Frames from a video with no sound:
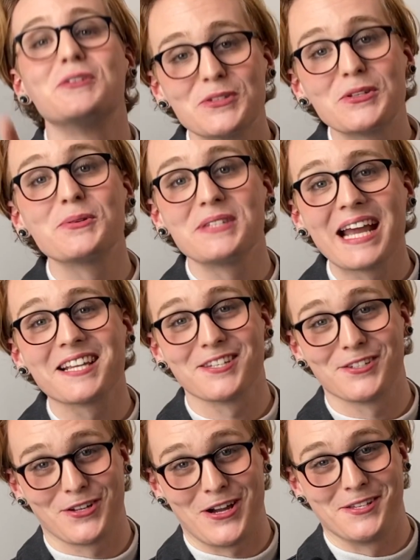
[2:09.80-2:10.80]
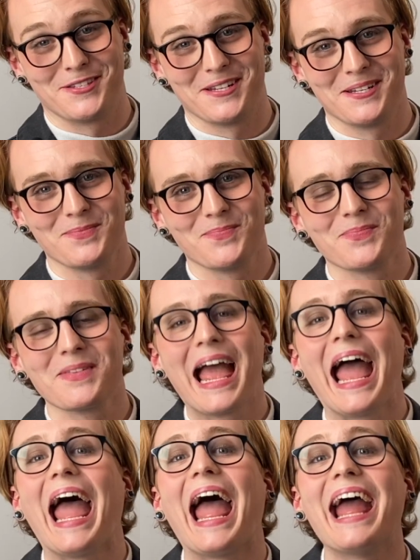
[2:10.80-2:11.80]
so sex is a constant.
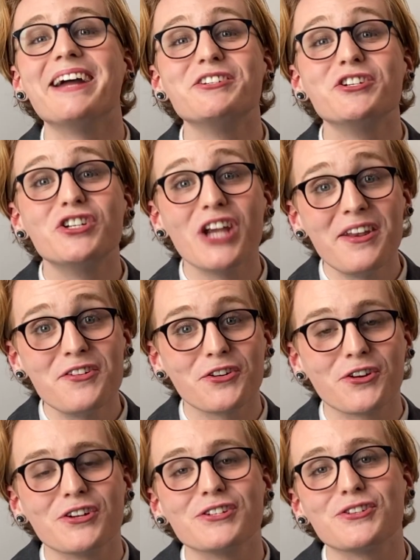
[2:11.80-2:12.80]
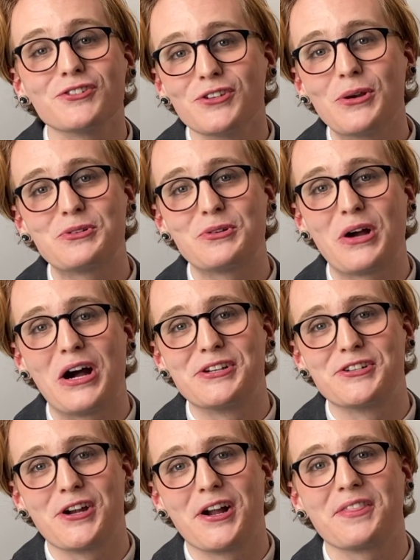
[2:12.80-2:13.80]
And gender is a social
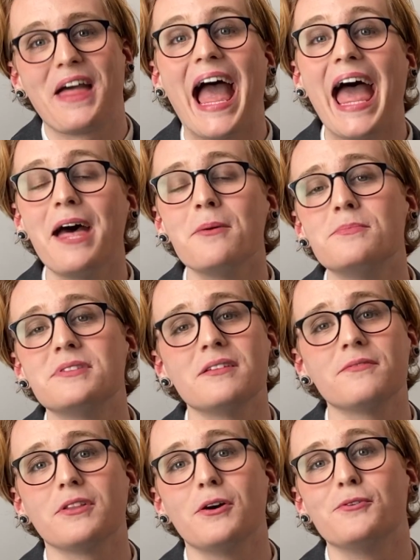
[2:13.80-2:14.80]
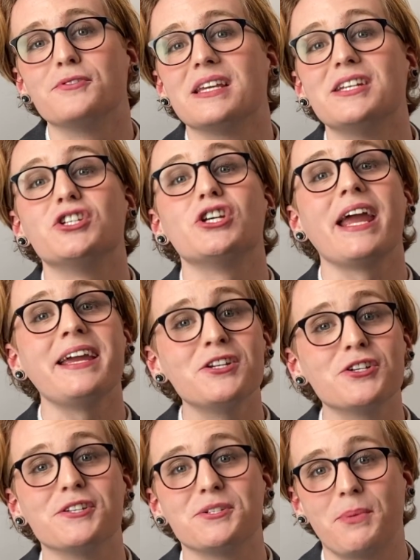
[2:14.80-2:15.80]
construct that ebbs and flows and
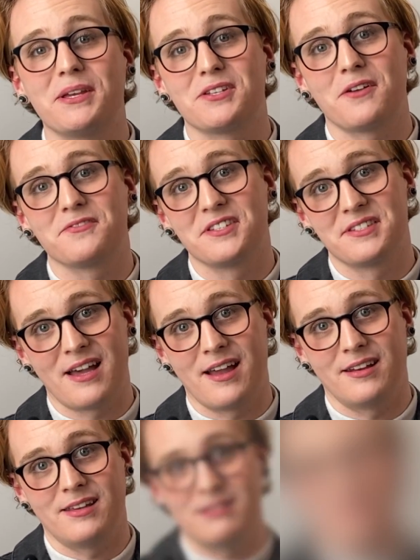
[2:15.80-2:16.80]
changes based off society.